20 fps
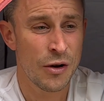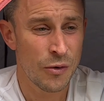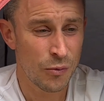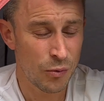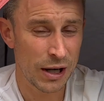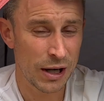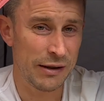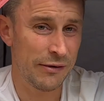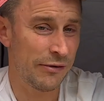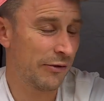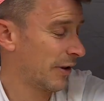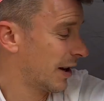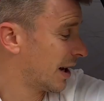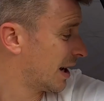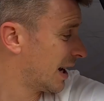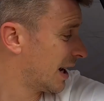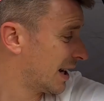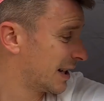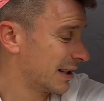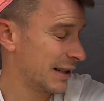We've
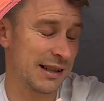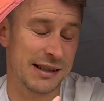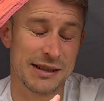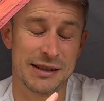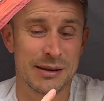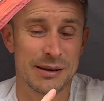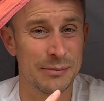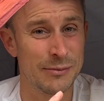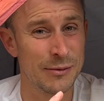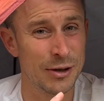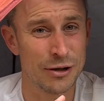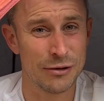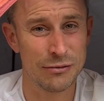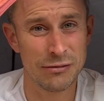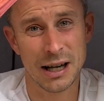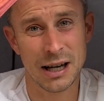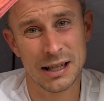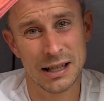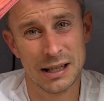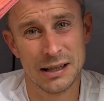had some
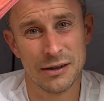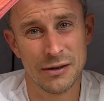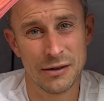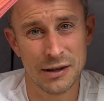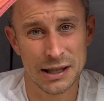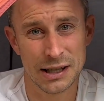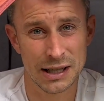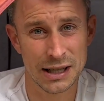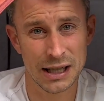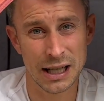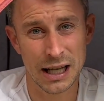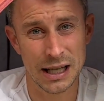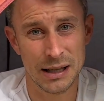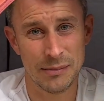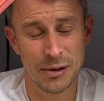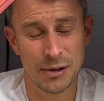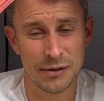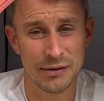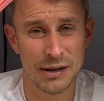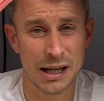cracking night's
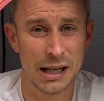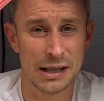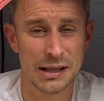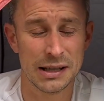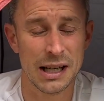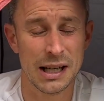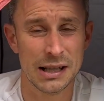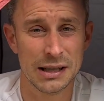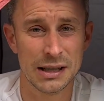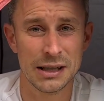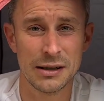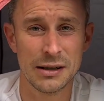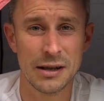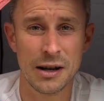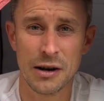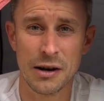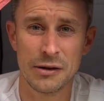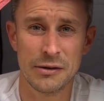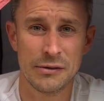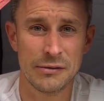sleep on this, there's
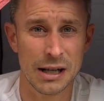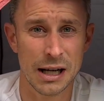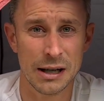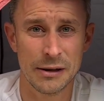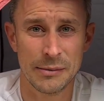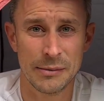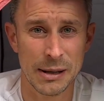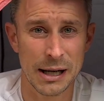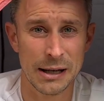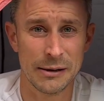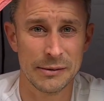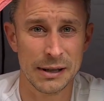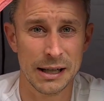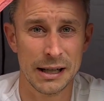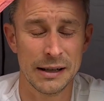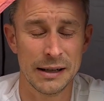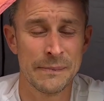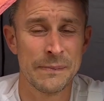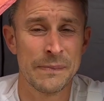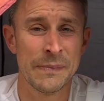no doubt about it,